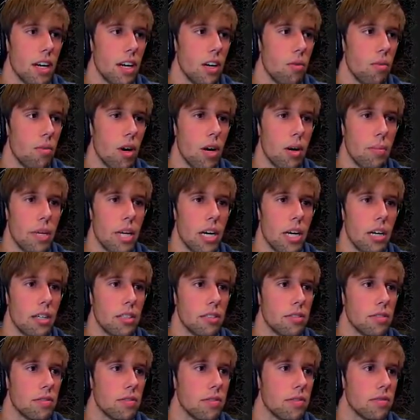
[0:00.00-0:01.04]
I don't want to be
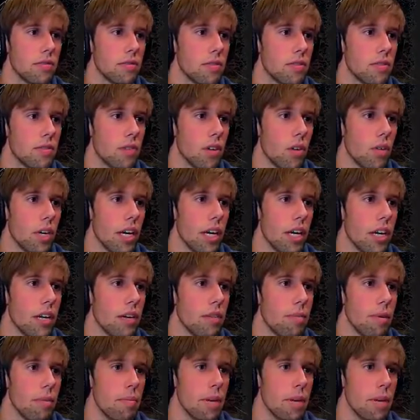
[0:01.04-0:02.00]
hurt. Okay,